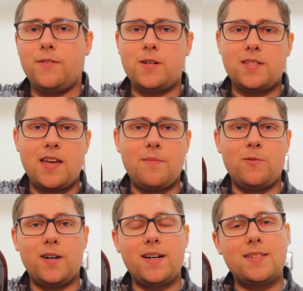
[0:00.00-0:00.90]
First step,
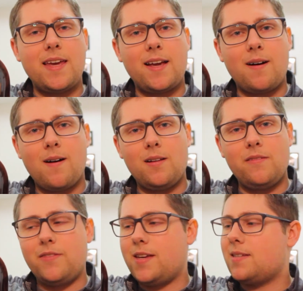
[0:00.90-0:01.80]
we're going to take all
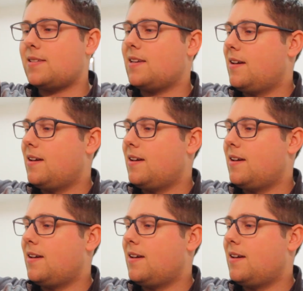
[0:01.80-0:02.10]
of this